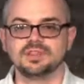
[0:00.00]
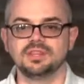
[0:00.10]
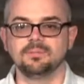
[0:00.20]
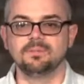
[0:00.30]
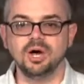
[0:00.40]

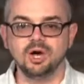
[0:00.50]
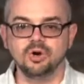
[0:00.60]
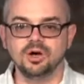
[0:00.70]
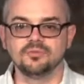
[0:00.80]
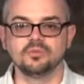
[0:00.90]
The
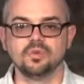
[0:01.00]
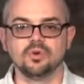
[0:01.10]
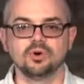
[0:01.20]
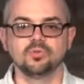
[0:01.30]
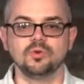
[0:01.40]
bow of
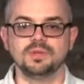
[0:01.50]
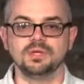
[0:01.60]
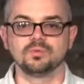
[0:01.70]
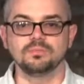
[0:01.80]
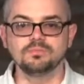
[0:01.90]
war will
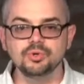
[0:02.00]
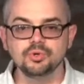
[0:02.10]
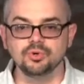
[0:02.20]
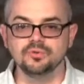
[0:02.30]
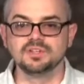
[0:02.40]
be
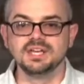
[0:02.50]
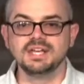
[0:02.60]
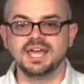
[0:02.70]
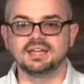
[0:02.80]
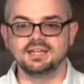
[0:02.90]
removed,
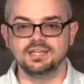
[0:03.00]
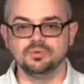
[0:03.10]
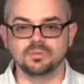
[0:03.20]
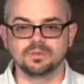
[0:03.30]
and he will